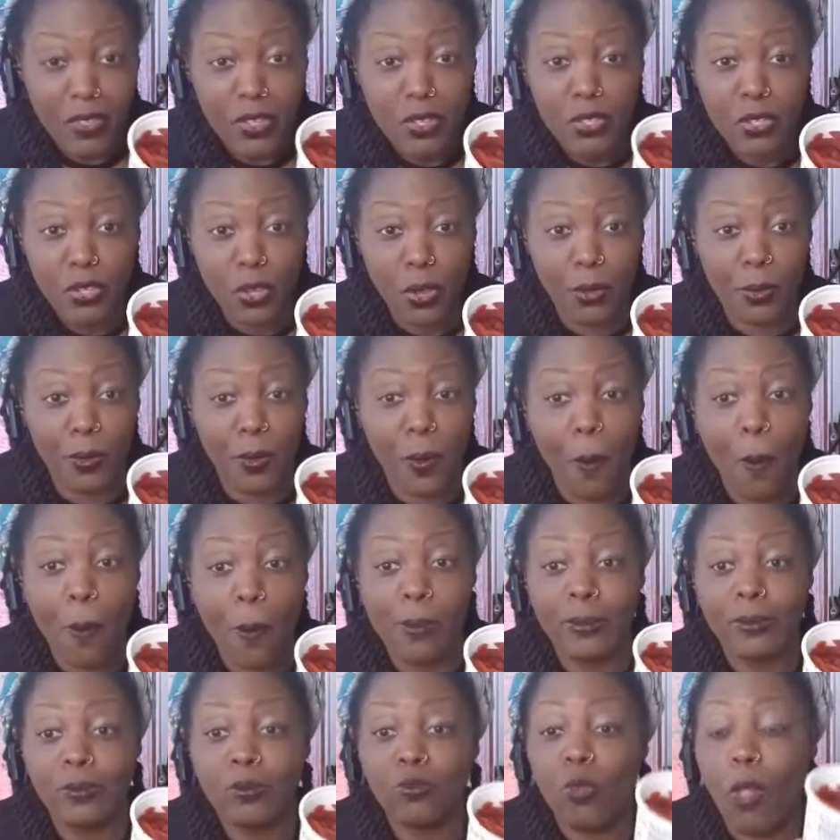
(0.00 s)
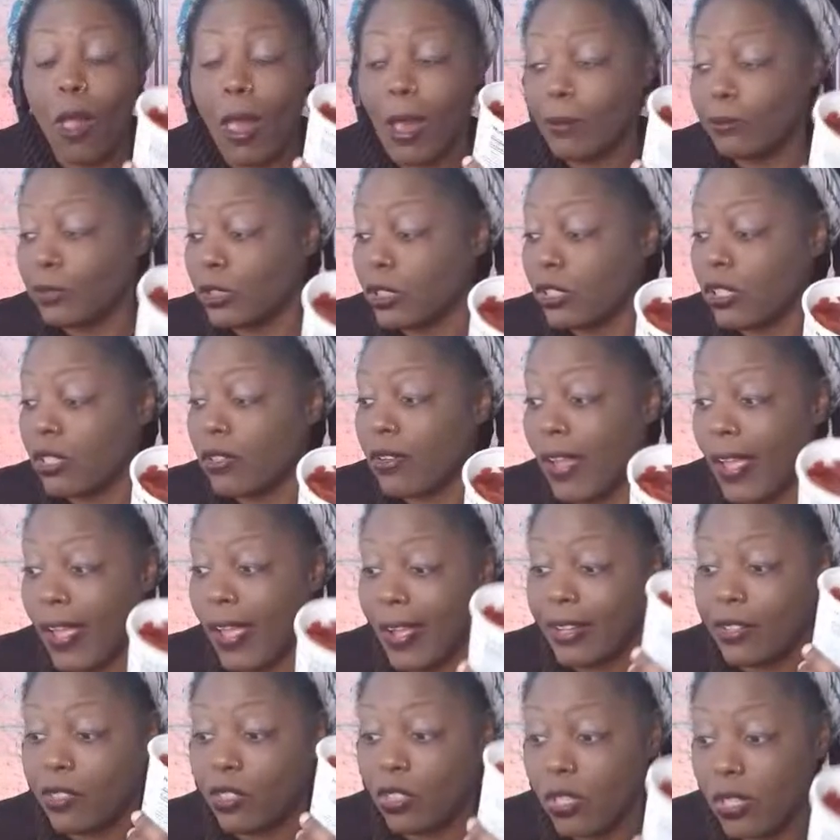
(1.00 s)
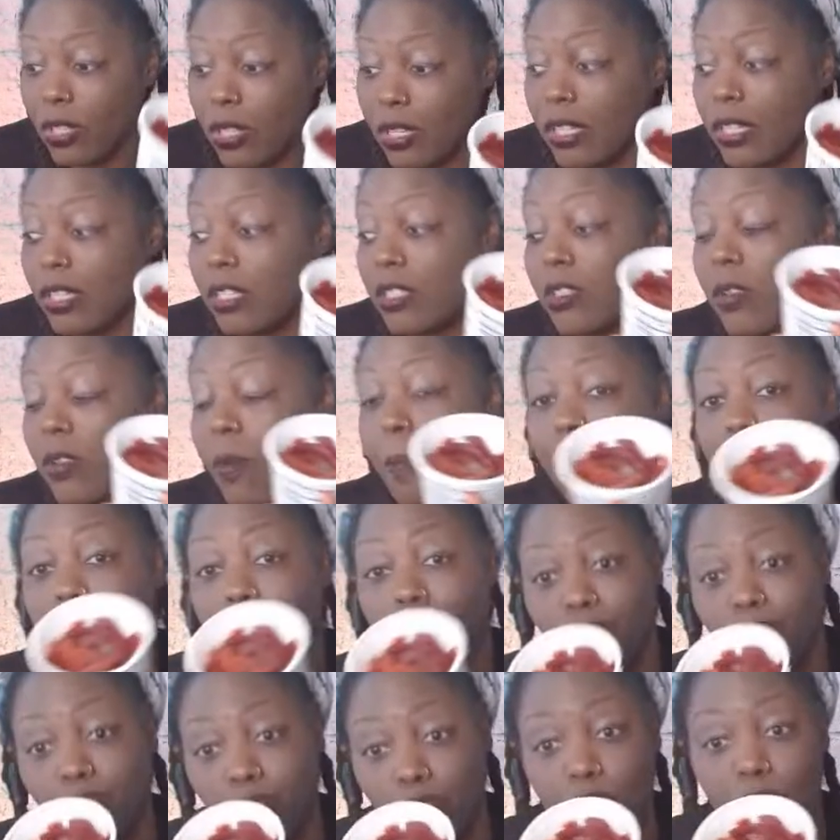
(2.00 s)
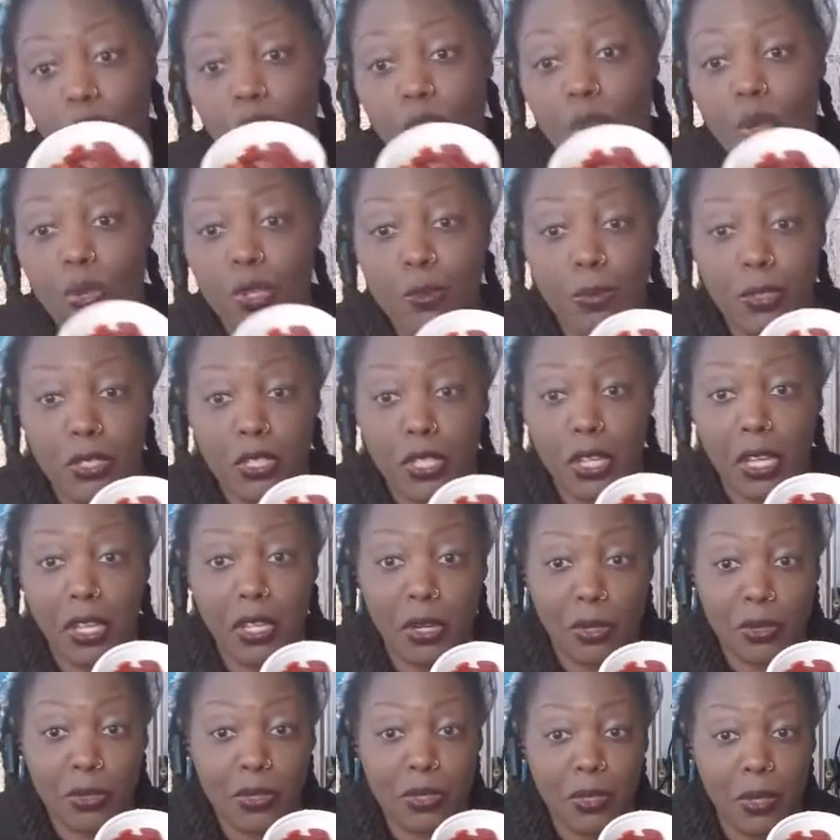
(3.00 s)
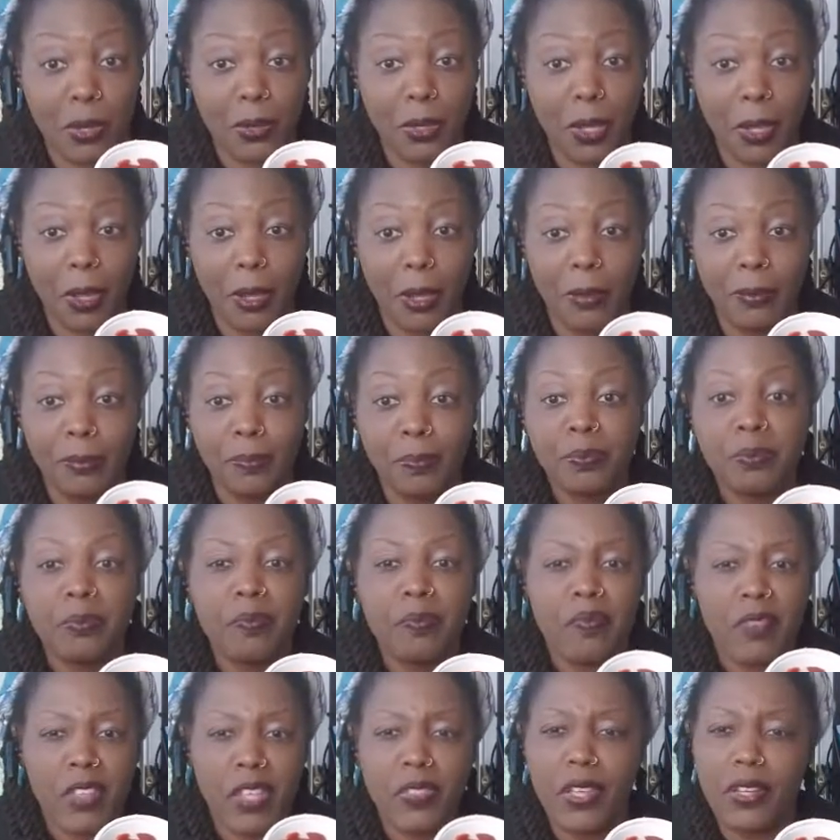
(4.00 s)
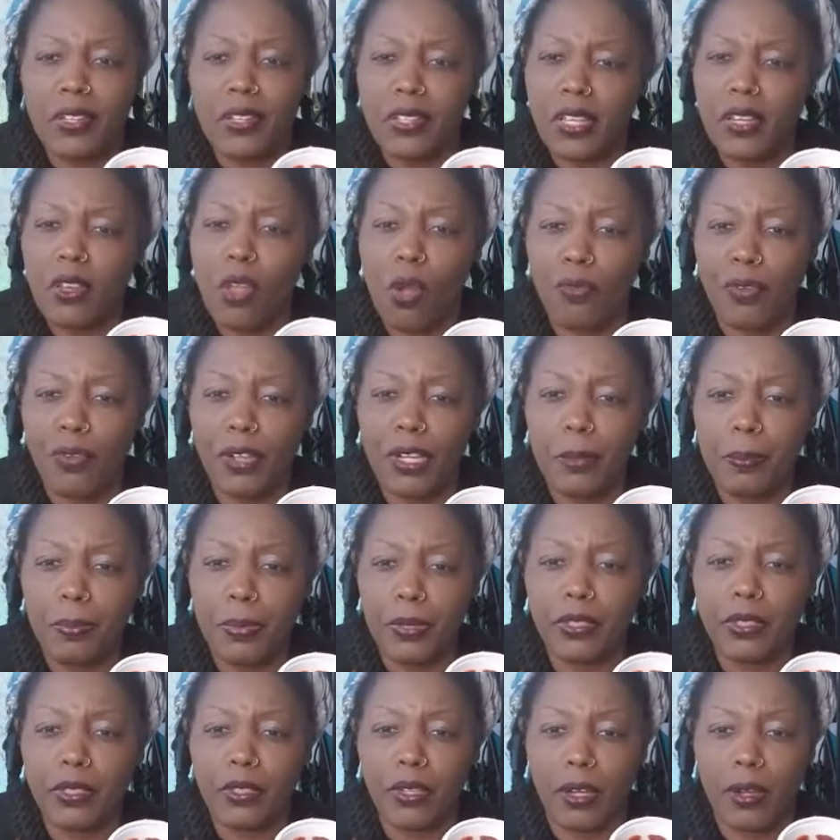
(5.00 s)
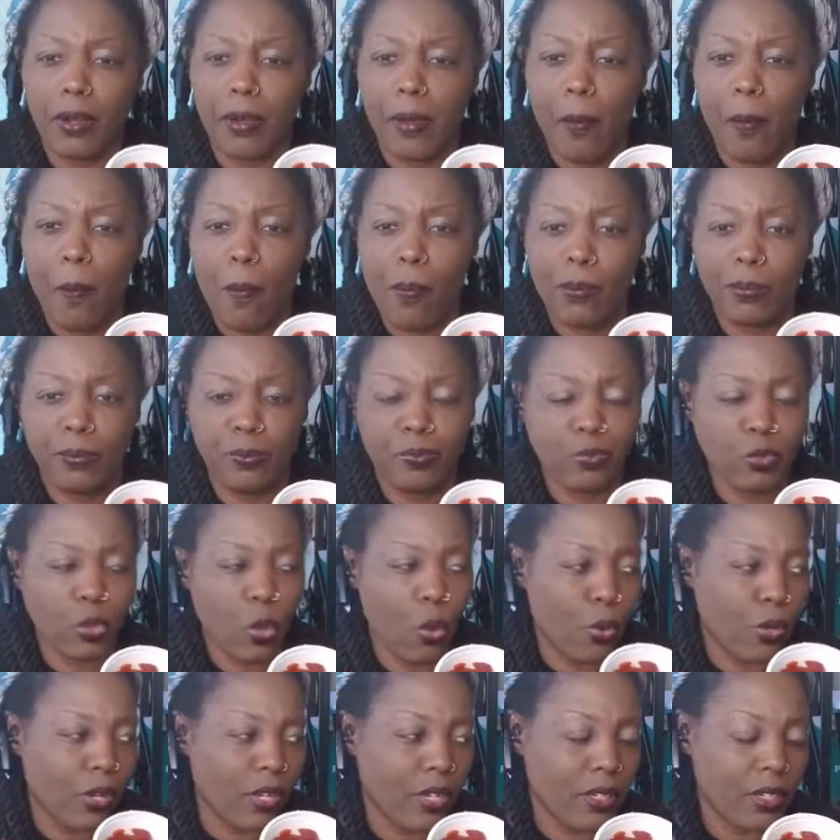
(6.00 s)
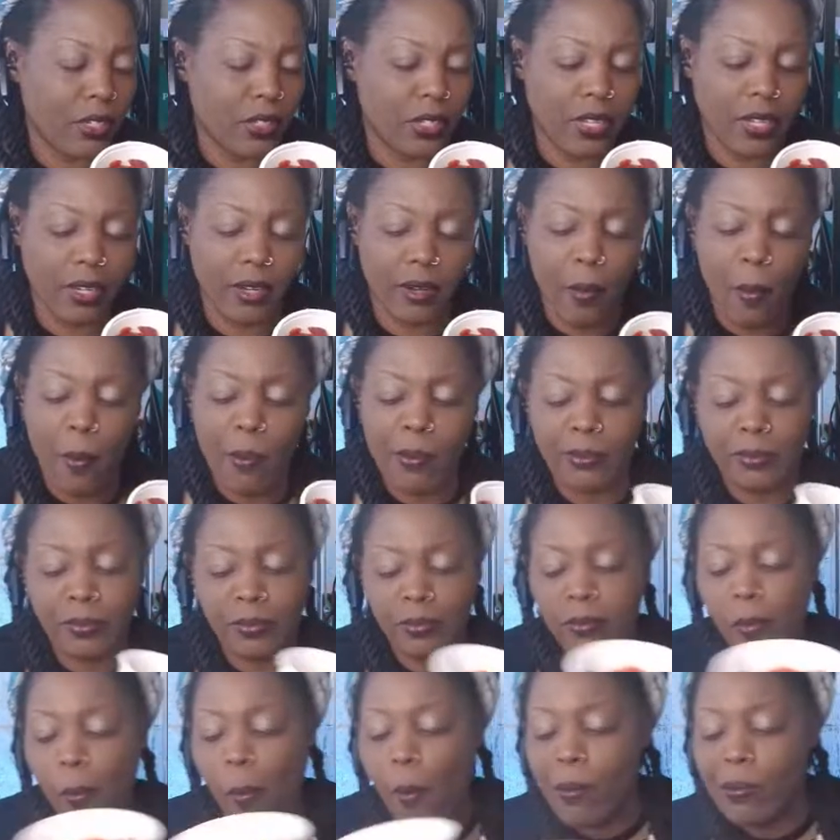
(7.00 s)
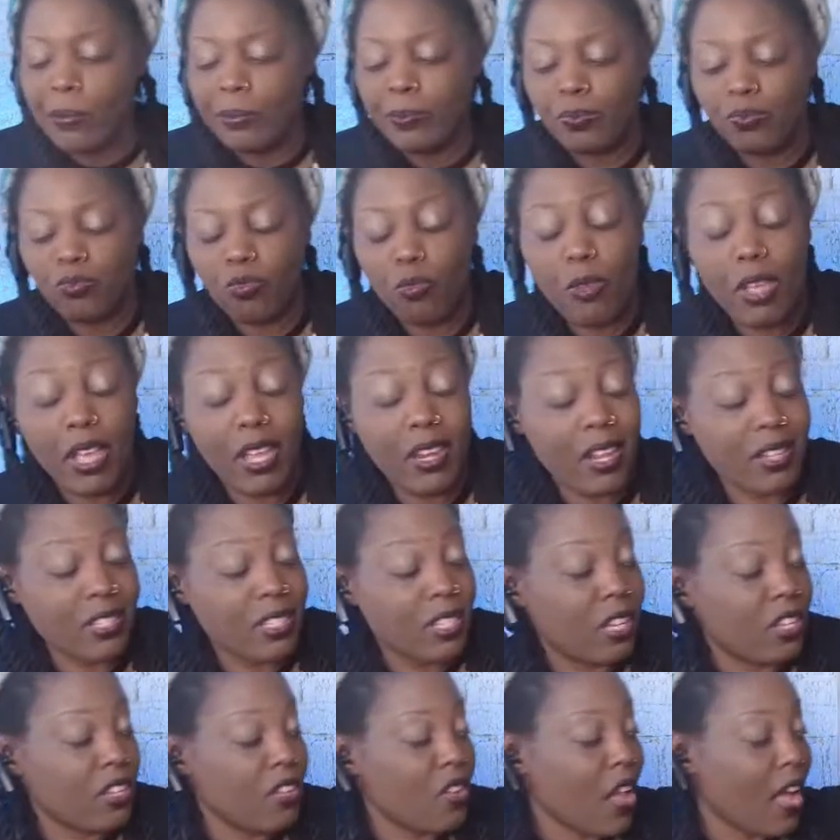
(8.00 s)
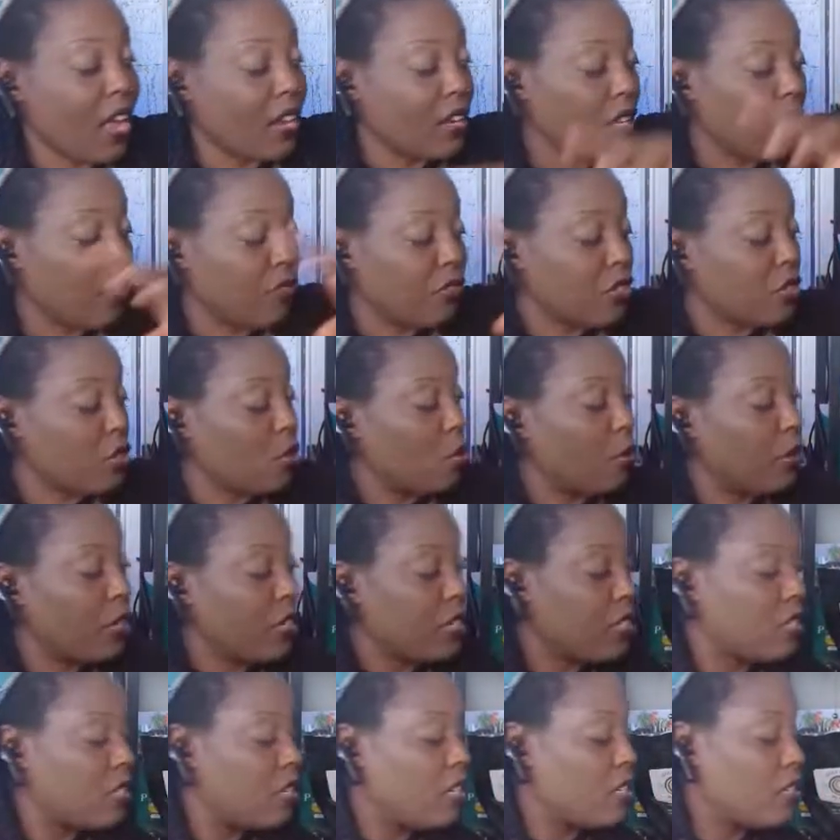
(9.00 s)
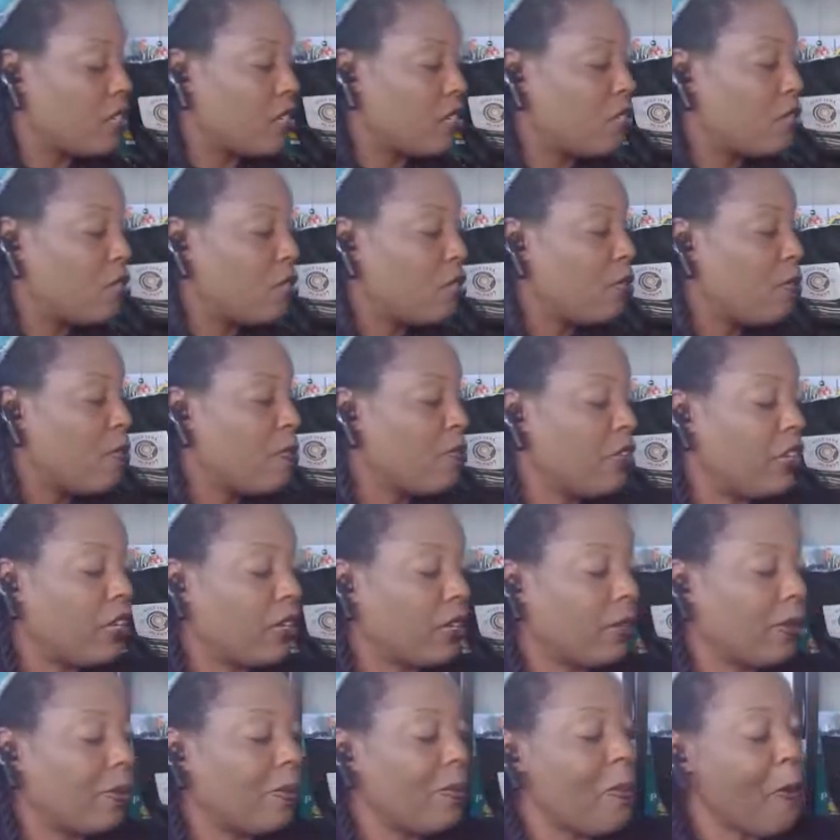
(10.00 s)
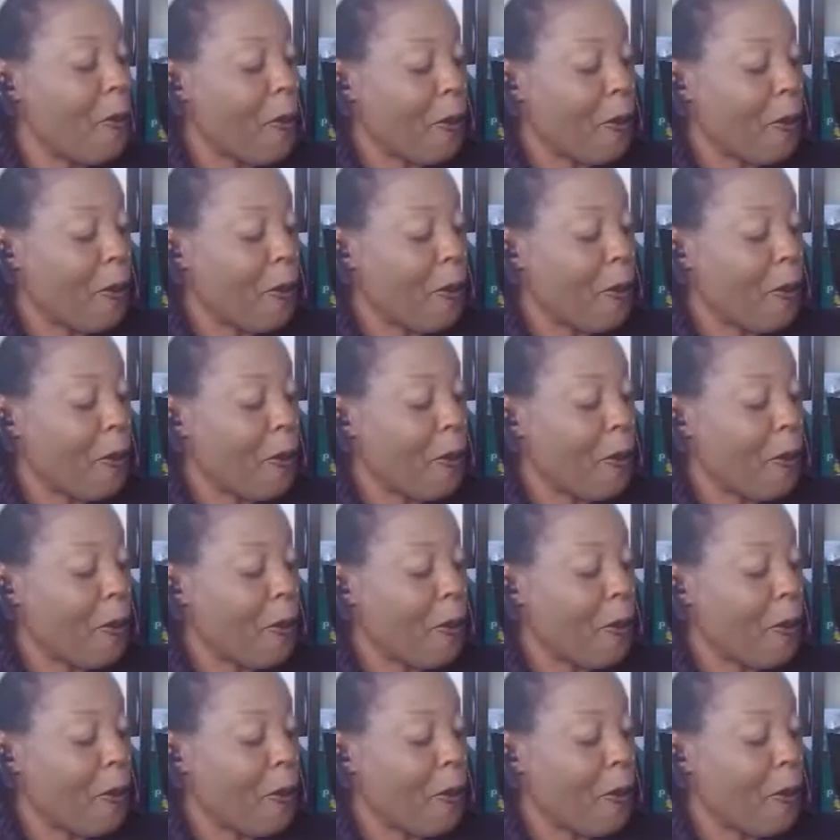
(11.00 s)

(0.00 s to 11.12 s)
So I'm just gonna add these to those potatoes, okay? And they did already put oil in there. Man, I tell you, I love this Goya seasoning too, Nikki.